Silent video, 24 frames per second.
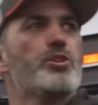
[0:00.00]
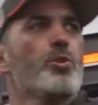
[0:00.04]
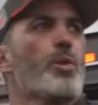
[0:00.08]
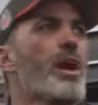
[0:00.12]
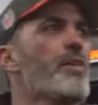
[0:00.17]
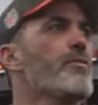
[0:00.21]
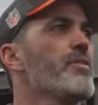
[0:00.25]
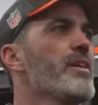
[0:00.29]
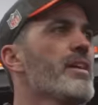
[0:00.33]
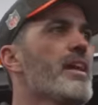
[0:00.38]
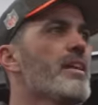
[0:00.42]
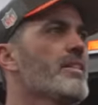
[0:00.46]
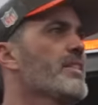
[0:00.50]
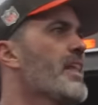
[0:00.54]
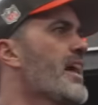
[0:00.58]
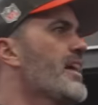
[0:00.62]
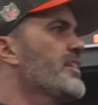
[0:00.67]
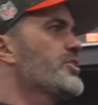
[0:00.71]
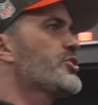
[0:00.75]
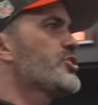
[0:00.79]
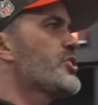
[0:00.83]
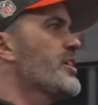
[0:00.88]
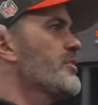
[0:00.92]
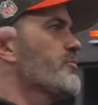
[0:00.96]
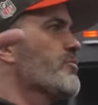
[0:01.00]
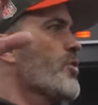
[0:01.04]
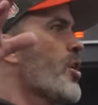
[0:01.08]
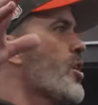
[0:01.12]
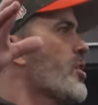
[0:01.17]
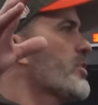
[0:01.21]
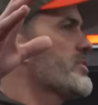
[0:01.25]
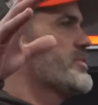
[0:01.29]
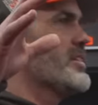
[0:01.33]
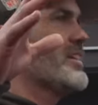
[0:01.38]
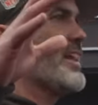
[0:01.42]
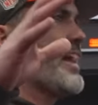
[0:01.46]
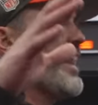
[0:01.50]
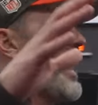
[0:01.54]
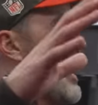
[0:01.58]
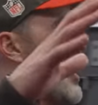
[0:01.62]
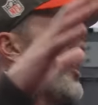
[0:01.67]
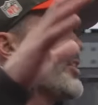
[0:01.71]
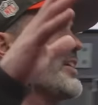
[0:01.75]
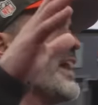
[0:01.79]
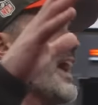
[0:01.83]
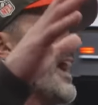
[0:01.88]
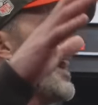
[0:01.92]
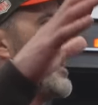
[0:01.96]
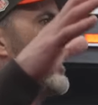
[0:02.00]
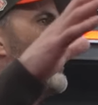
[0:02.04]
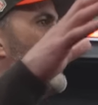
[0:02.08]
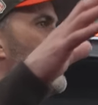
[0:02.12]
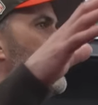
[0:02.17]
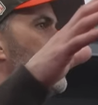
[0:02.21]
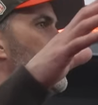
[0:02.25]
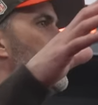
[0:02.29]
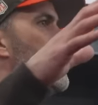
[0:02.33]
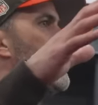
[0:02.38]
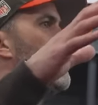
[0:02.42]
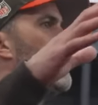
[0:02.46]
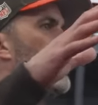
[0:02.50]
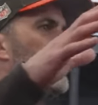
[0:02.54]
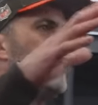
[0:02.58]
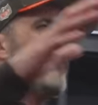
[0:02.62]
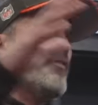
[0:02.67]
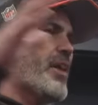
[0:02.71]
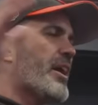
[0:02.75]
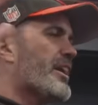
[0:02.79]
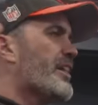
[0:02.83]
do a lot of wrong today? Hell yeah. But